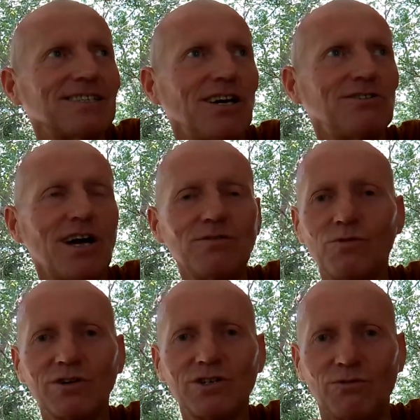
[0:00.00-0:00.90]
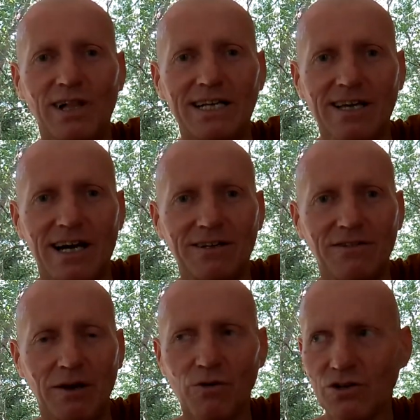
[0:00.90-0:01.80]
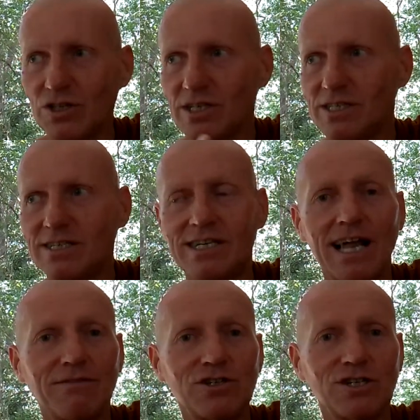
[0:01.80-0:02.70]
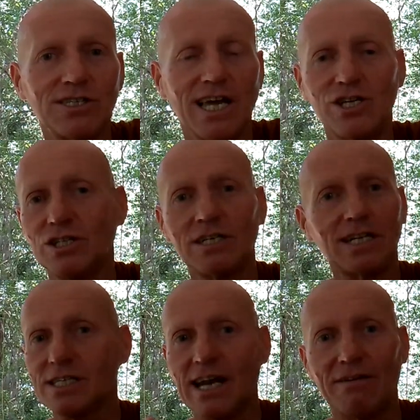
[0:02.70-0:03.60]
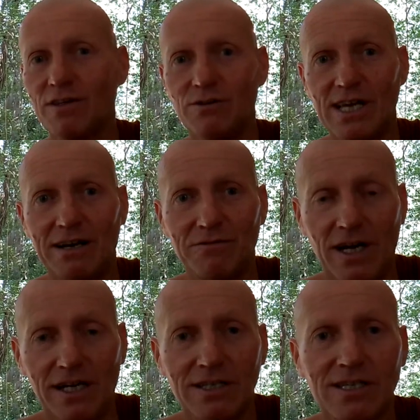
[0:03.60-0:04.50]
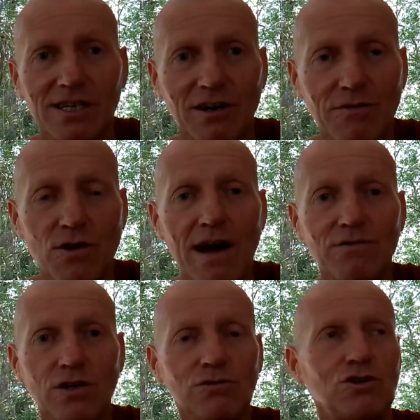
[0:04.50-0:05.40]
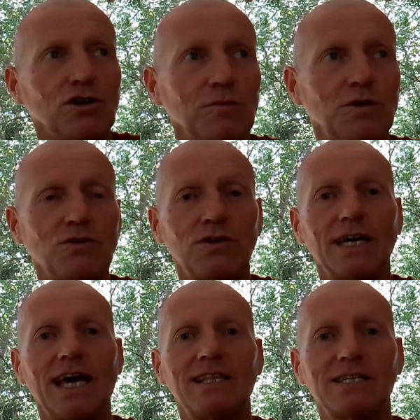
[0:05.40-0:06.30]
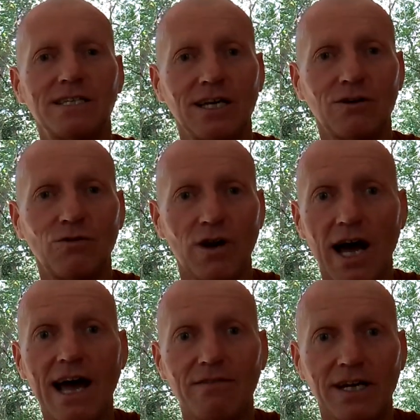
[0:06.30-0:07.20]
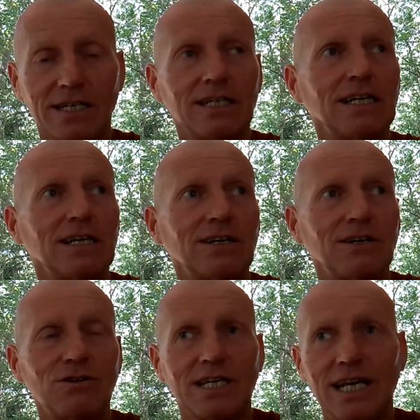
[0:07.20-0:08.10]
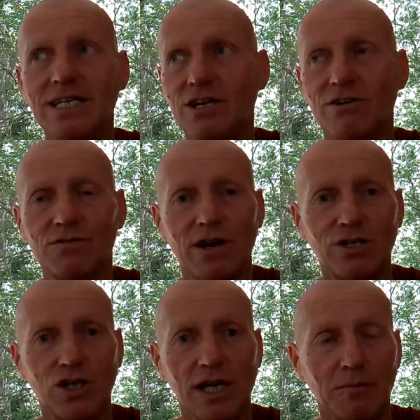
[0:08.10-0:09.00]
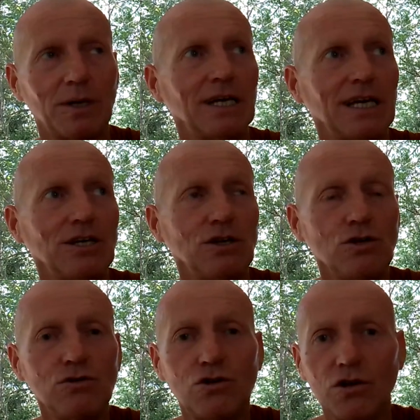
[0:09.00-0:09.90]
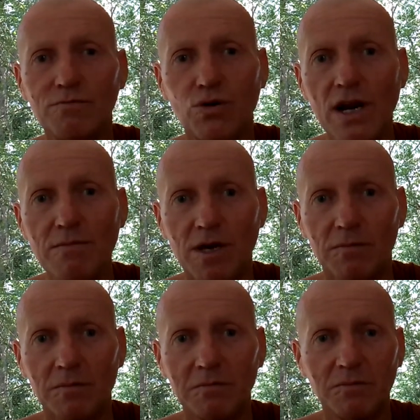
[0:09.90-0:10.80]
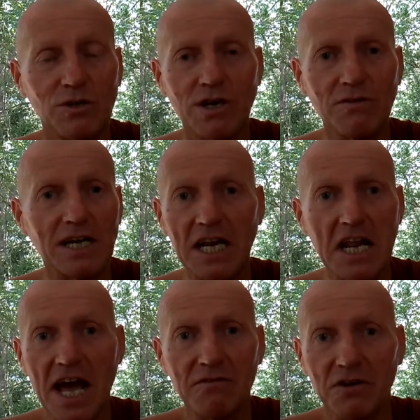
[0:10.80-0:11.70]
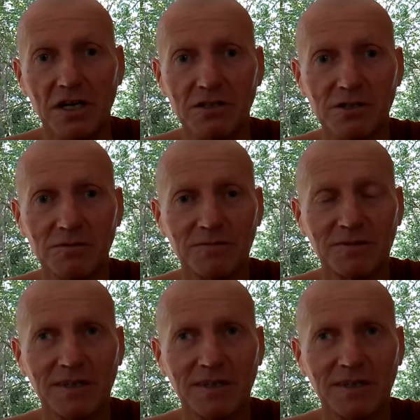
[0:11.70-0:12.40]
So don't watch all that kind of thing. Watch the television station that doesn't have those adverts. And if you have YouTube, you can get this thing called I Have It, because in India it's very cheap. YouTube Premium. You don't get any adverts.